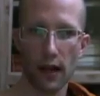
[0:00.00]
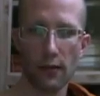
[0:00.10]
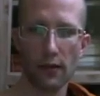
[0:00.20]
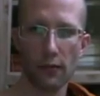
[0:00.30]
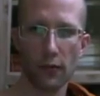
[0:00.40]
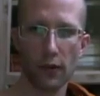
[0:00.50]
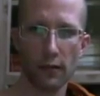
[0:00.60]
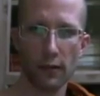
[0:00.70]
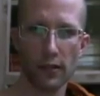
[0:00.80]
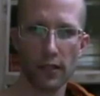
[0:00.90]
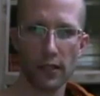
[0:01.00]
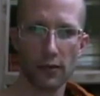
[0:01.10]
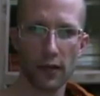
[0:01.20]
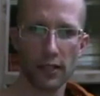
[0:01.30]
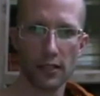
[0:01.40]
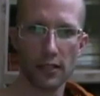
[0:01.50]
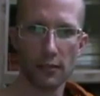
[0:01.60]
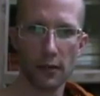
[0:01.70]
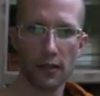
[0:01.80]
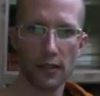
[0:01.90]
I wouldn't worry about such
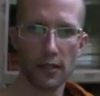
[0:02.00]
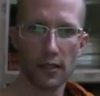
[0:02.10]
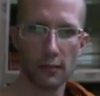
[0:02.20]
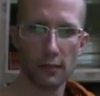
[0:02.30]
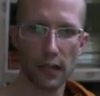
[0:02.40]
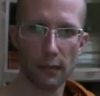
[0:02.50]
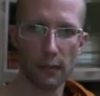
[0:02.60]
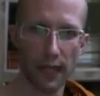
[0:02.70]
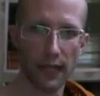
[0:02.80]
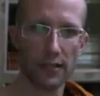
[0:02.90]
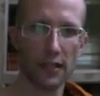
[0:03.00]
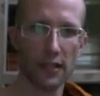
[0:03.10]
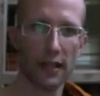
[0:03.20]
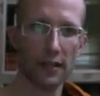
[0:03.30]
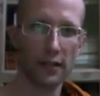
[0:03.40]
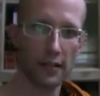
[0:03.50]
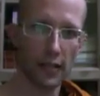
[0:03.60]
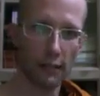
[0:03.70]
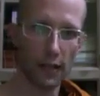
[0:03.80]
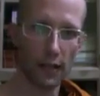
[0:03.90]
questions about does this mean I'm attached to that or
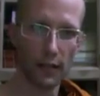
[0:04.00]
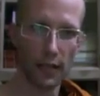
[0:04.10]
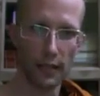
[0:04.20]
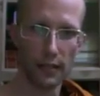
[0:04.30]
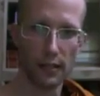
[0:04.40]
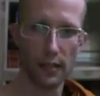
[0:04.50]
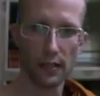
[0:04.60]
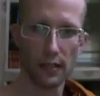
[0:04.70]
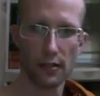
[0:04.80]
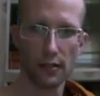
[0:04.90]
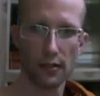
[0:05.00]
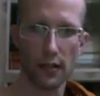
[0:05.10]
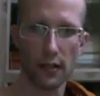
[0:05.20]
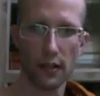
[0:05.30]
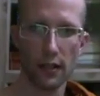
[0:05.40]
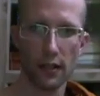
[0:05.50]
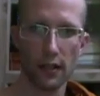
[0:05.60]
does that mean I'm attached to this or so on.